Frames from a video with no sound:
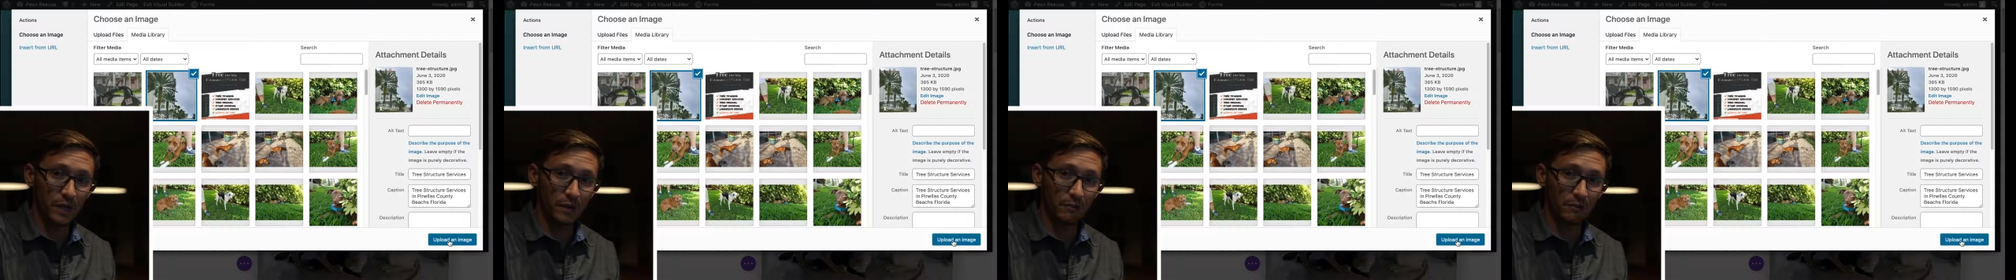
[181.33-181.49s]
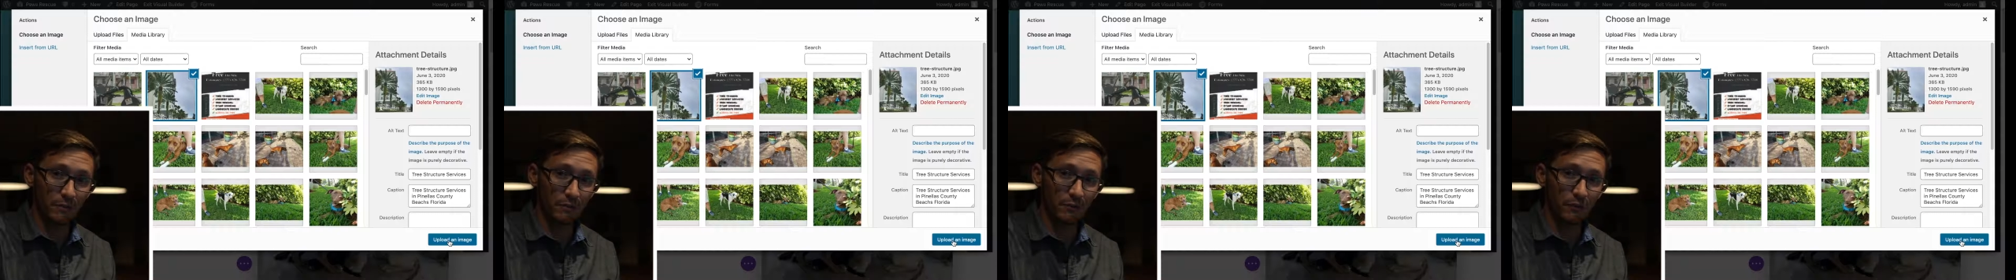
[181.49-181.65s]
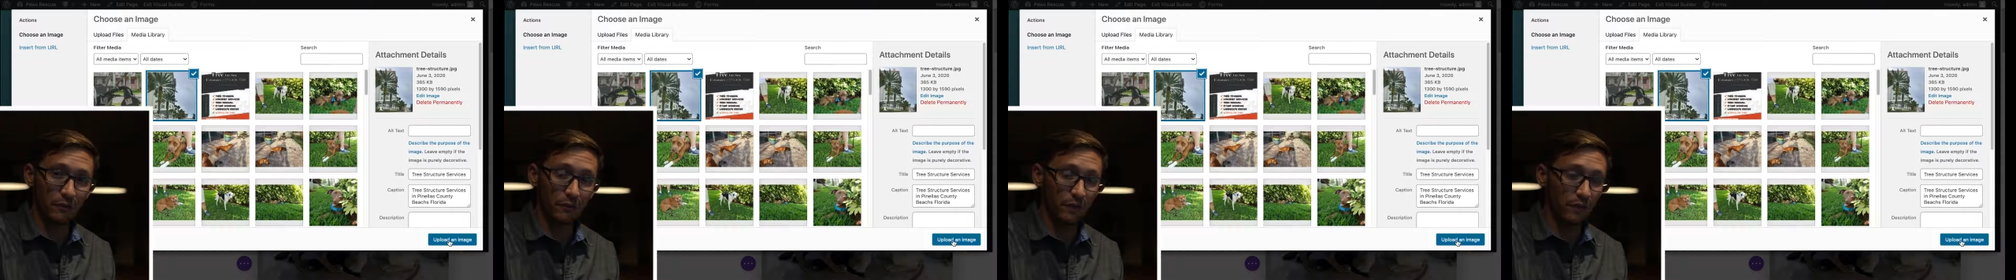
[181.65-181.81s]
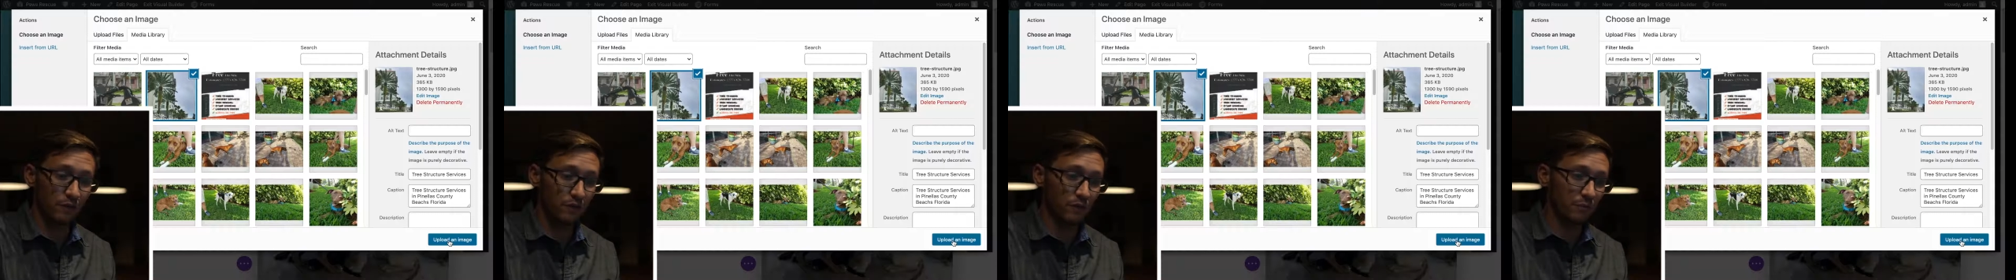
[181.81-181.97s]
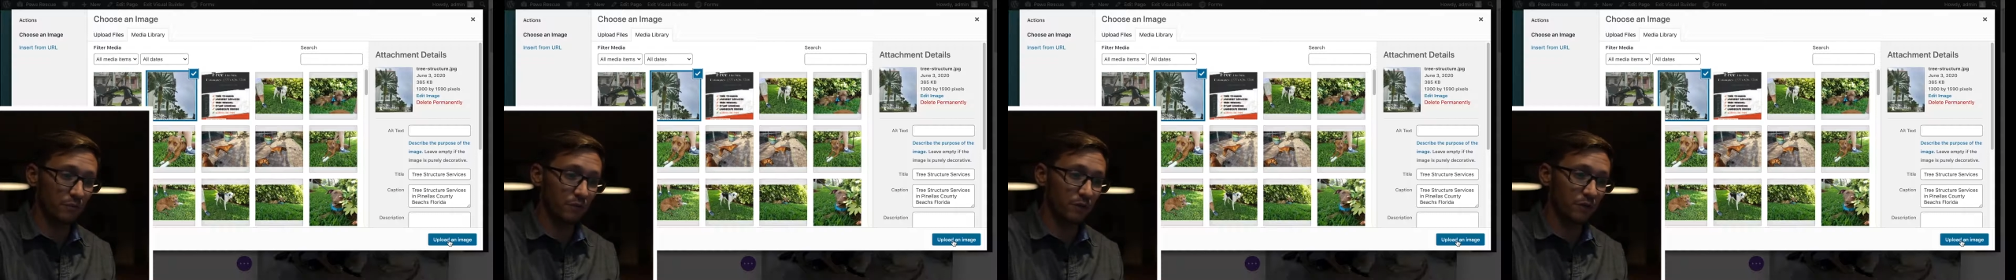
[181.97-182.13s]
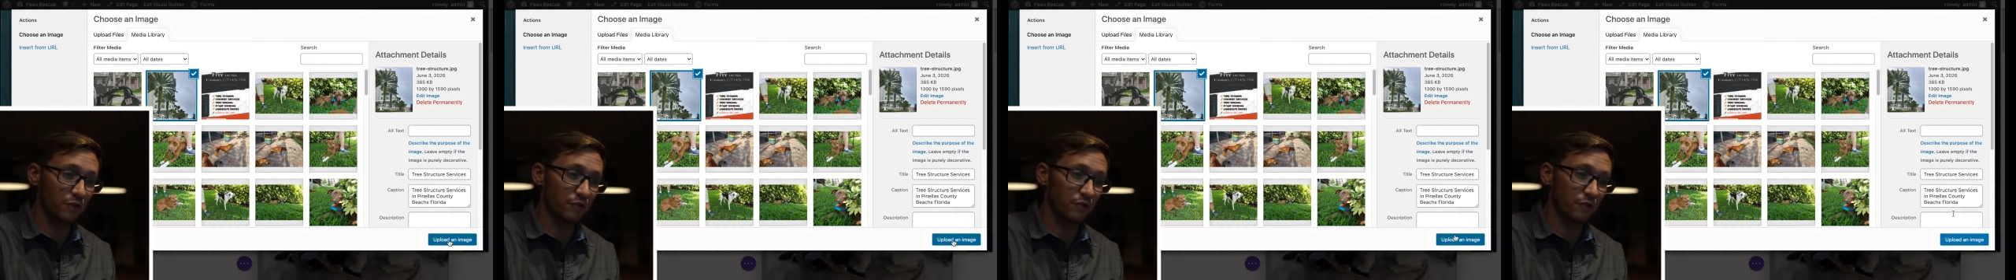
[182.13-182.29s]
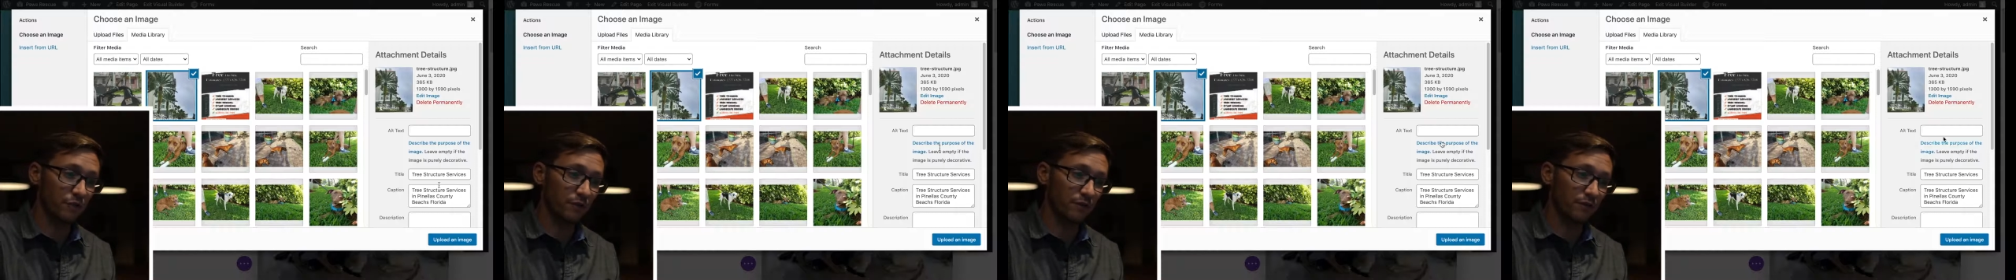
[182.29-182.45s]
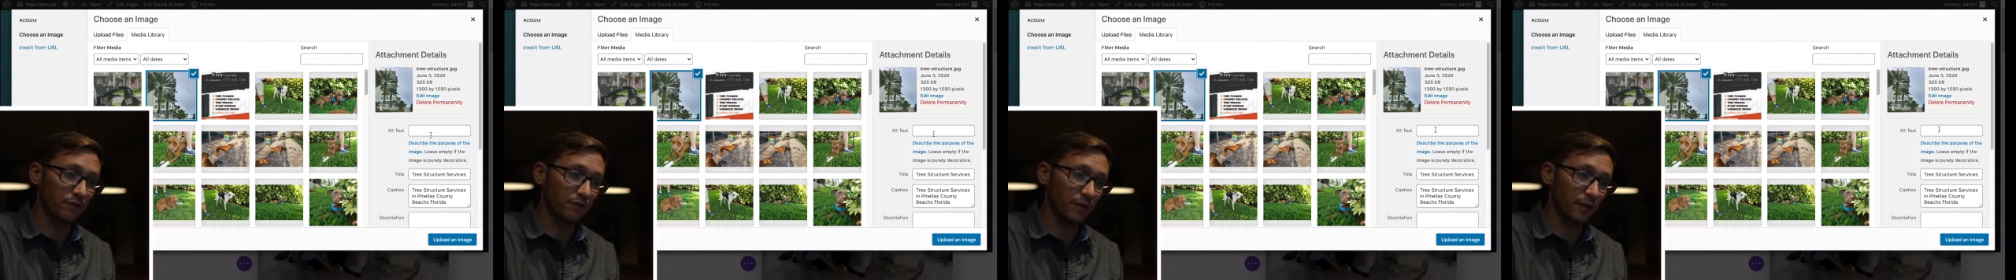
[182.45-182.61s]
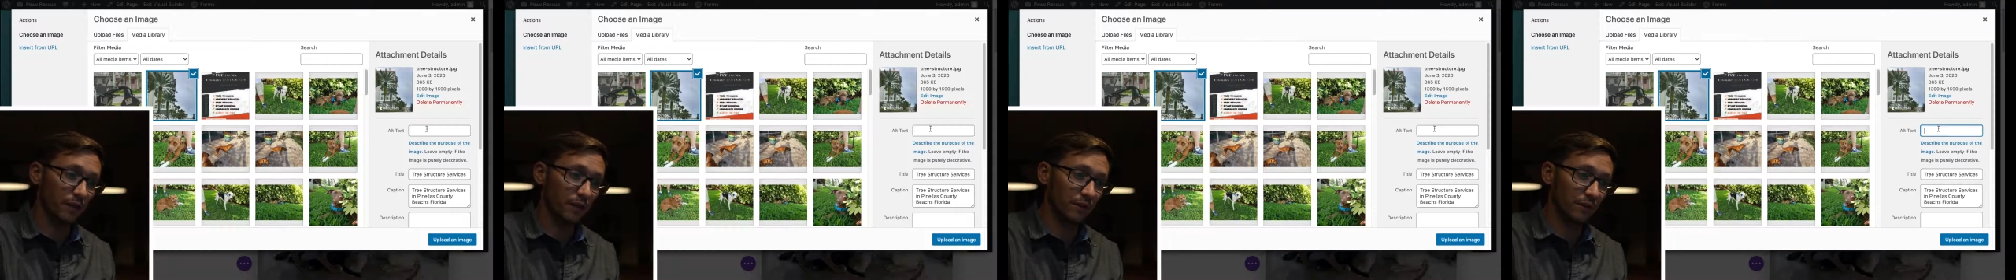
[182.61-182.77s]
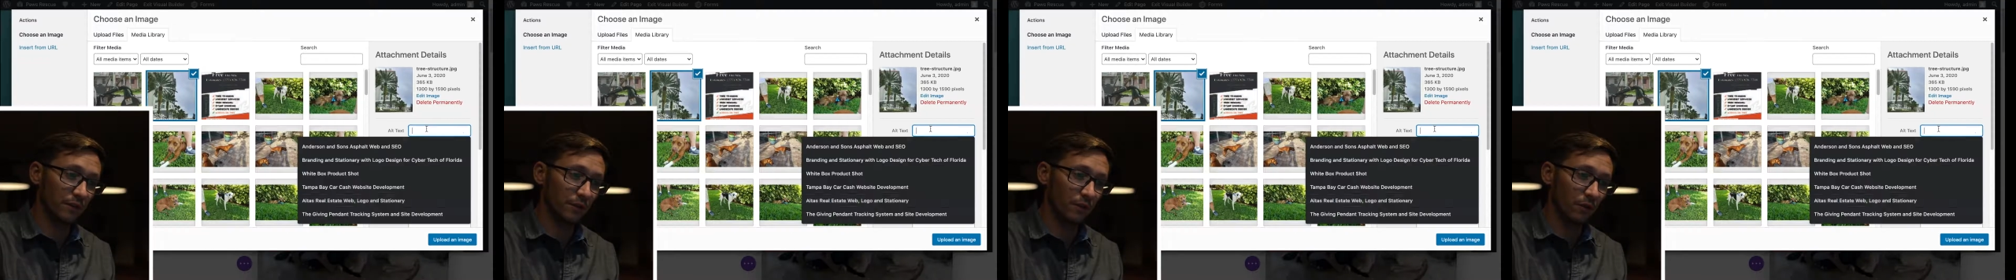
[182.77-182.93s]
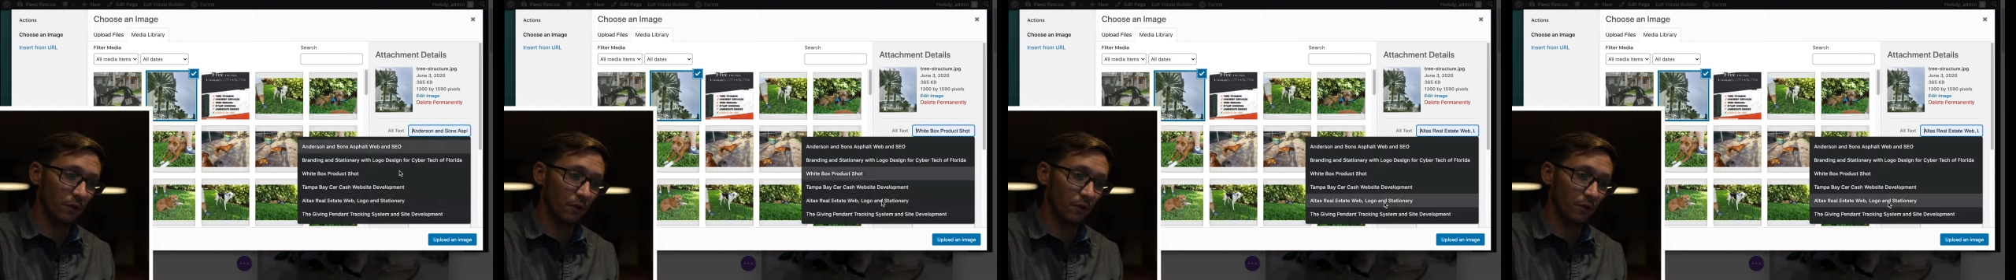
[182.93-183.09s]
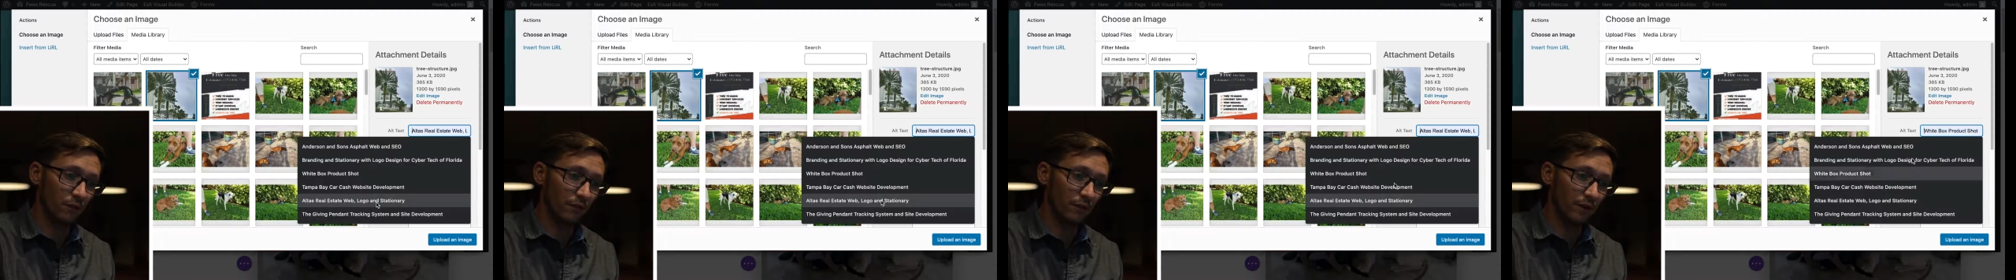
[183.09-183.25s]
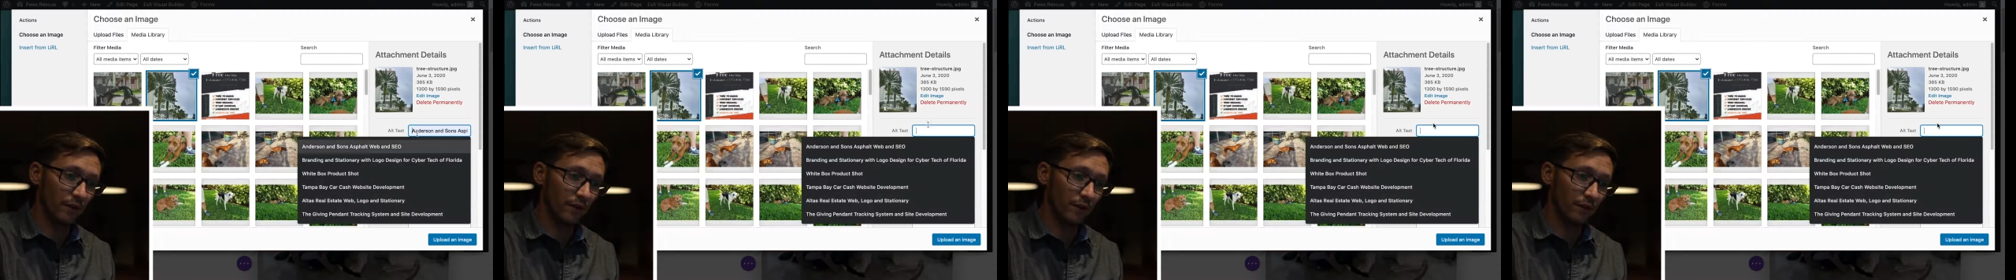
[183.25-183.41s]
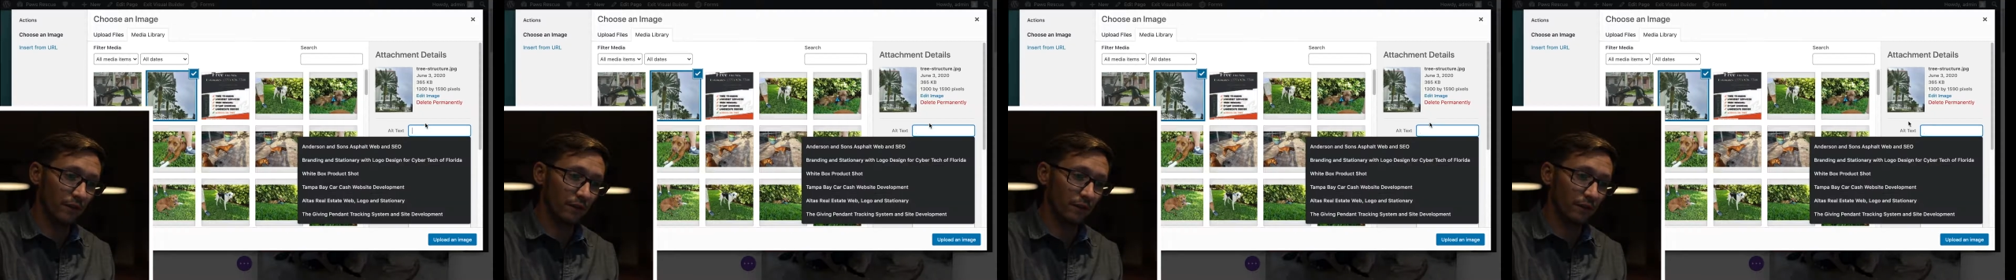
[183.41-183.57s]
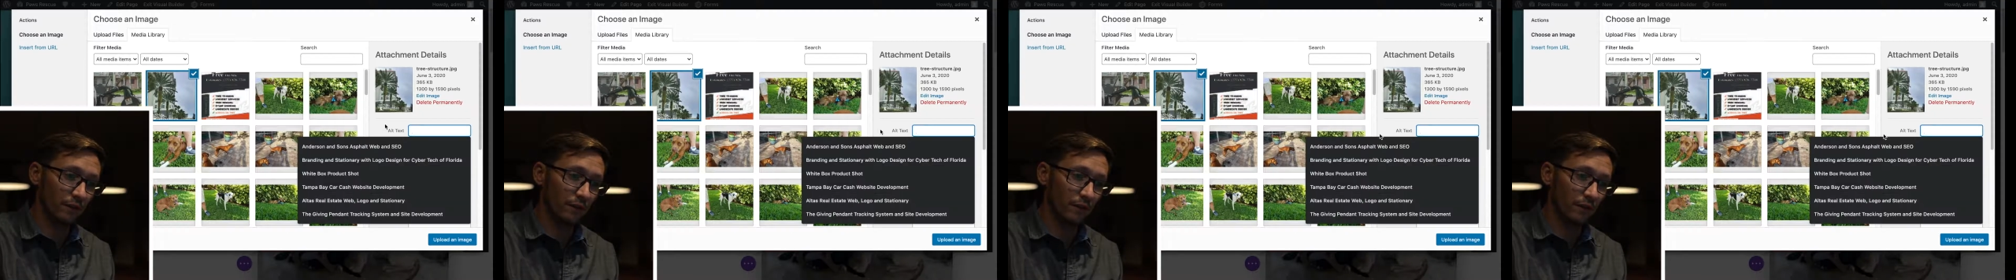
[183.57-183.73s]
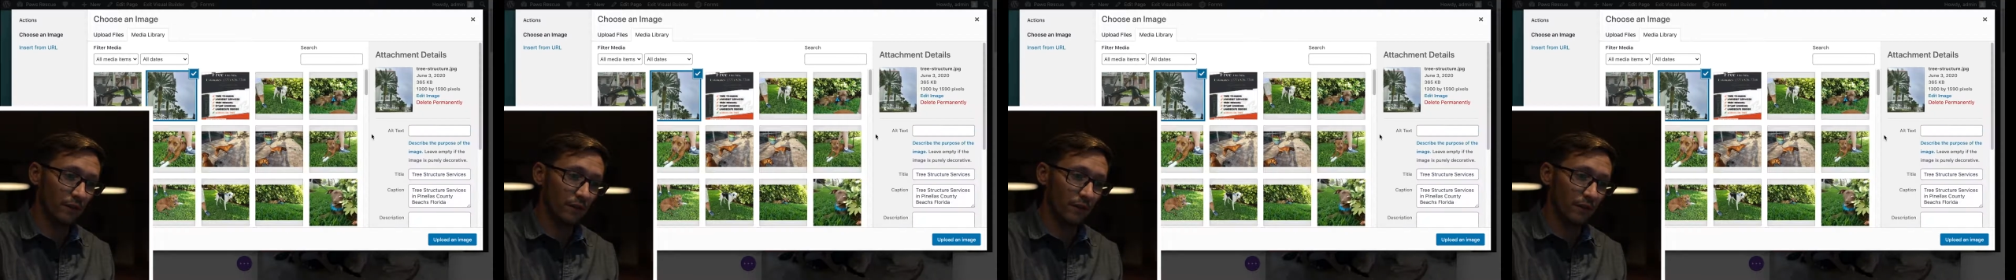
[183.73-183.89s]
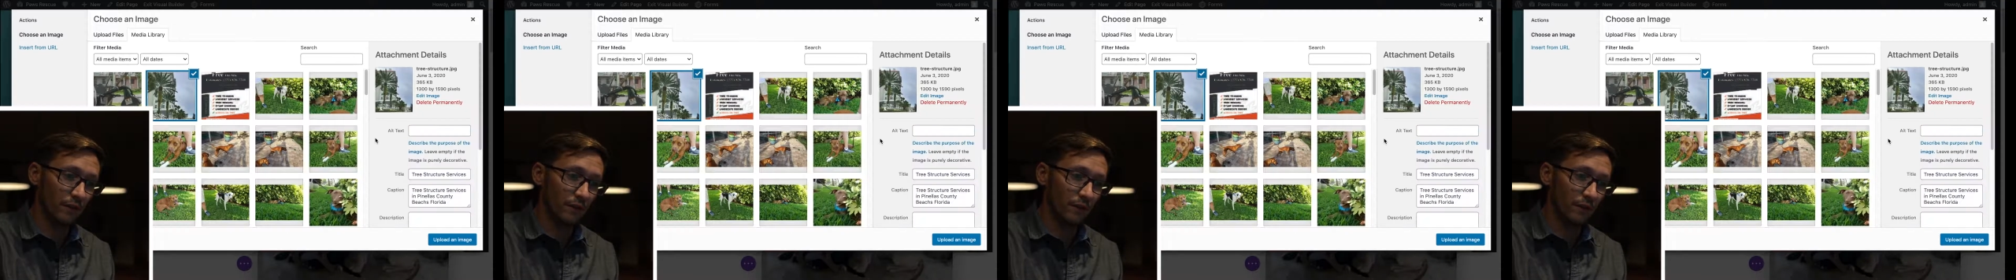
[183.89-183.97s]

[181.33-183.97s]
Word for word: optimization, be sure to fill out the alt text,